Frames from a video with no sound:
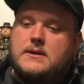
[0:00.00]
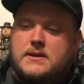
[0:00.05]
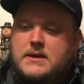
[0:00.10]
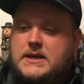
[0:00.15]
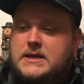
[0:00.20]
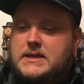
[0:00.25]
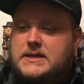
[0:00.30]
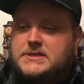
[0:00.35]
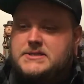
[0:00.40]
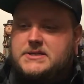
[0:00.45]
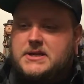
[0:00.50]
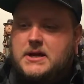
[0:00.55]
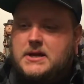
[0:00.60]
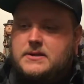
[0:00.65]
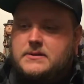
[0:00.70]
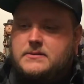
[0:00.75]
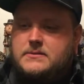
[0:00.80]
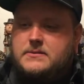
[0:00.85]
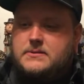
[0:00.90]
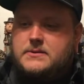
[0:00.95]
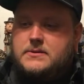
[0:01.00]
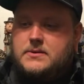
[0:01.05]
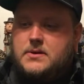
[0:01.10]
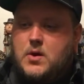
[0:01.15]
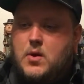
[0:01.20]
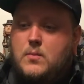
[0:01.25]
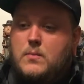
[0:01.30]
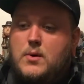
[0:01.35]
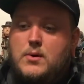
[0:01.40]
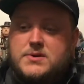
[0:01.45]
it is done
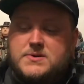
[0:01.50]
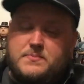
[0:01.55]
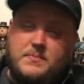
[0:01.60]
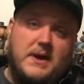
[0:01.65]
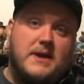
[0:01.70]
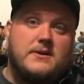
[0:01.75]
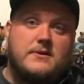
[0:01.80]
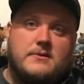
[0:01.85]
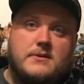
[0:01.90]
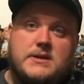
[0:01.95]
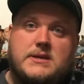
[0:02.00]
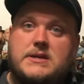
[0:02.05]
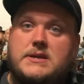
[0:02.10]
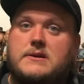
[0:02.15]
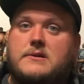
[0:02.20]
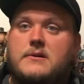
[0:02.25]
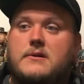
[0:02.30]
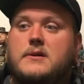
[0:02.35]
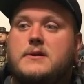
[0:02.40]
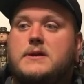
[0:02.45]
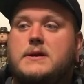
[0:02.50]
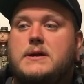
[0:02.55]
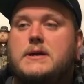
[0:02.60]
almost better here.